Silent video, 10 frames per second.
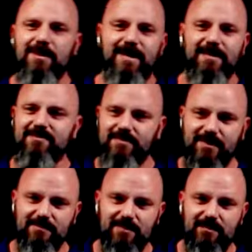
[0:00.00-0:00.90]
It's
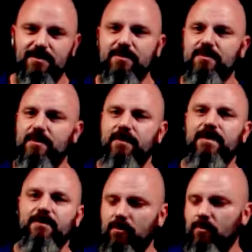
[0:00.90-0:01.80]
Thanksgiving, they're
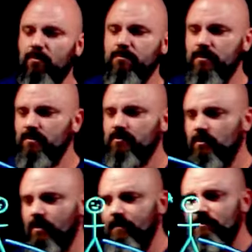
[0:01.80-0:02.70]
not at home, they're using
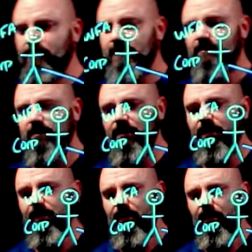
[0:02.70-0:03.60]
grandma's PC,